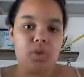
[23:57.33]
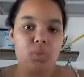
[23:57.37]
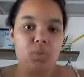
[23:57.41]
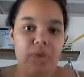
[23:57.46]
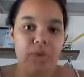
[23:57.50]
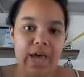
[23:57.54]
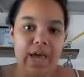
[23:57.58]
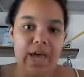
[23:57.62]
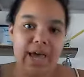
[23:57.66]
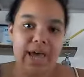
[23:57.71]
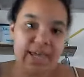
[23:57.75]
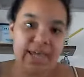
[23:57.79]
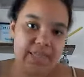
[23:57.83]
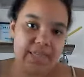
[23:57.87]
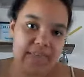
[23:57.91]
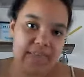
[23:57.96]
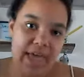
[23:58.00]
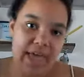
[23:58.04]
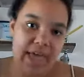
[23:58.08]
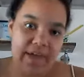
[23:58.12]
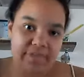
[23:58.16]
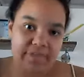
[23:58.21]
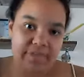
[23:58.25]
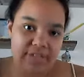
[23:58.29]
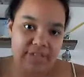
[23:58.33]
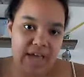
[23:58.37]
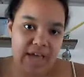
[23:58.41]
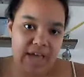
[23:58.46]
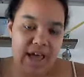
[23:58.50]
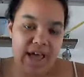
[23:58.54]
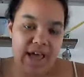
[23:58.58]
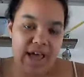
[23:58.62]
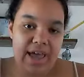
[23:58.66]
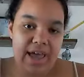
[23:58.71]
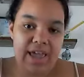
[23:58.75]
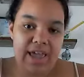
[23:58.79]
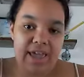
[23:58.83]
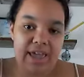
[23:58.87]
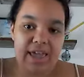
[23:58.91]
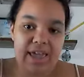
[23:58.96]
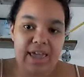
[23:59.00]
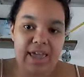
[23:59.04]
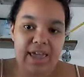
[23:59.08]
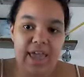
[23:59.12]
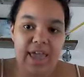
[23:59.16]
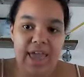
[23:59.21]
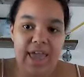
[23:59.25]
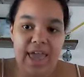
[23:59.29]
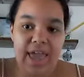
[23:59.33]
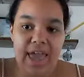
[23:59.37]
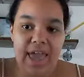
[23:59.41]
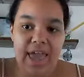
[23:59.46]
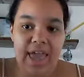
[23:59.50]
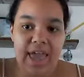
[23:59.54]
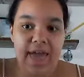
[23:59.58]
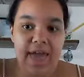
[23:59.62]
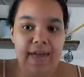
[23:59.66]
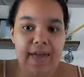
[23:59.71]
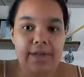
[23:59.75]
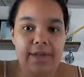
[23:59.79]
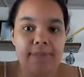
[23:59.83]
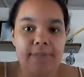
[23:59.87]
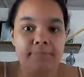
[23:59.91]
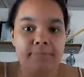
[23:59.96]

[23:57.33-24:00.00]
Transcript: when I left, I had